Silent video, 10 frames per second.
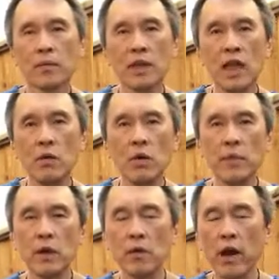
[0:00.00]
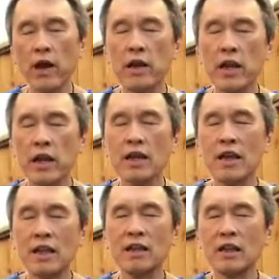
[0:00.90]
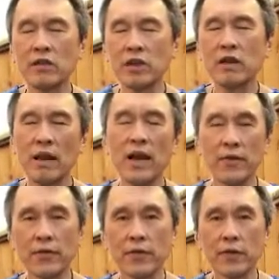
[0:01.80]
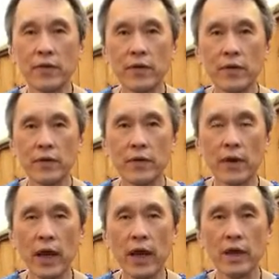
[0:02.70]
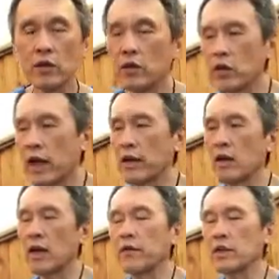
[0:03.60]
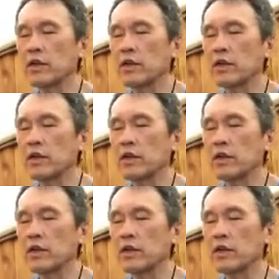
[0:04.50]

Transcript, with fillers: thing will be varying in the real life. Okay, you, you cannot have